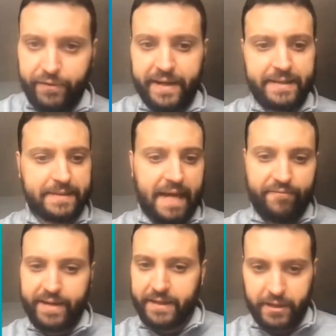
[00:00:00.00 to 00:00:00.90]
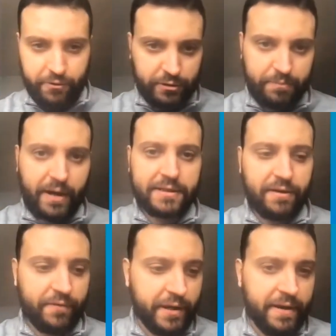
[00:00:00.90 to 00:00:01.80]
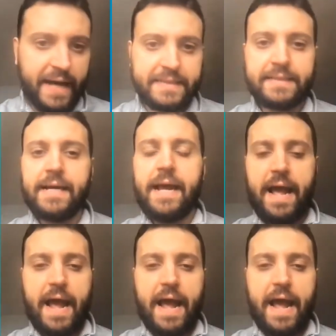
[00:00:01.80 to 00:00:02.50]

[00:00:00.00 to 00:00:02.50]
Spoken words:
freeze affecting huge parts of the US,